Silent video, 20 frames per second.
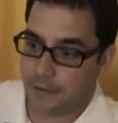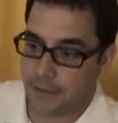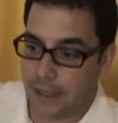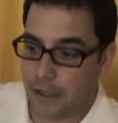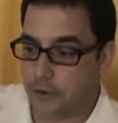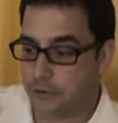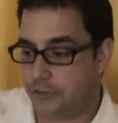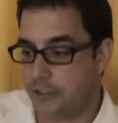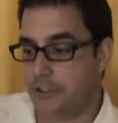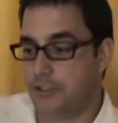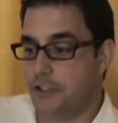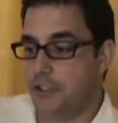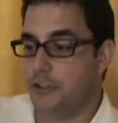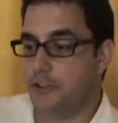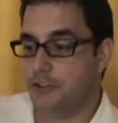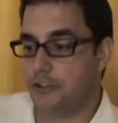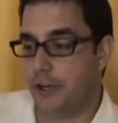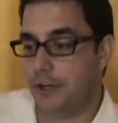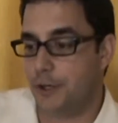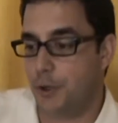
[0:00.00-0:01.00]
those six
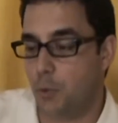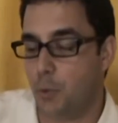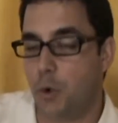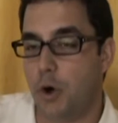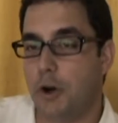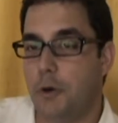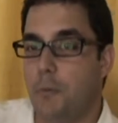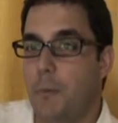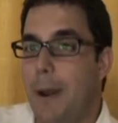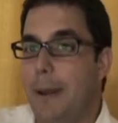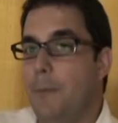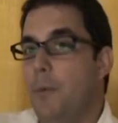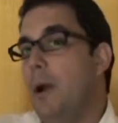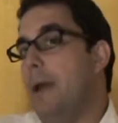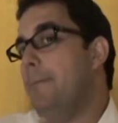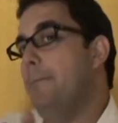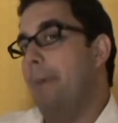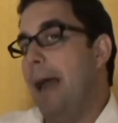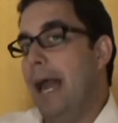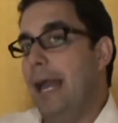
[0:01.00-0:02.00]
years trying to work my
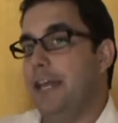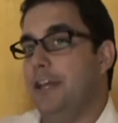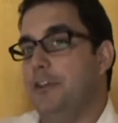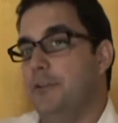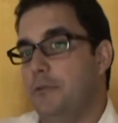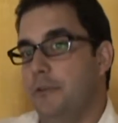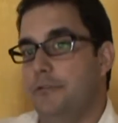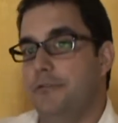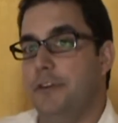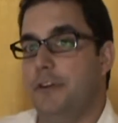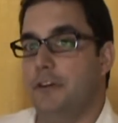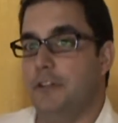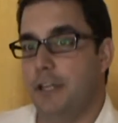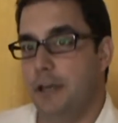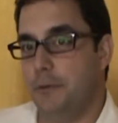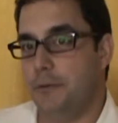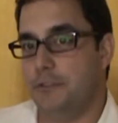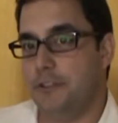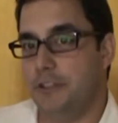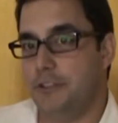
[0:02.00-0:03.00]
way back into a field
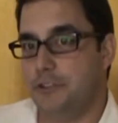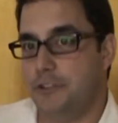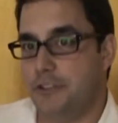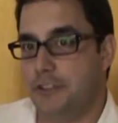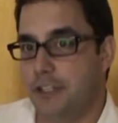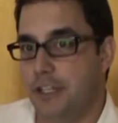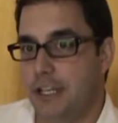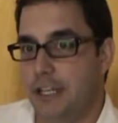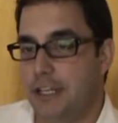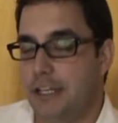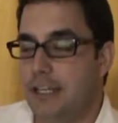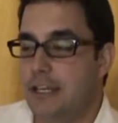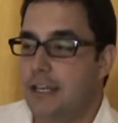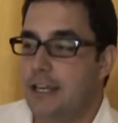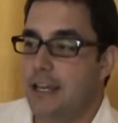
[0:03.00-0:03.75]
I was interested in,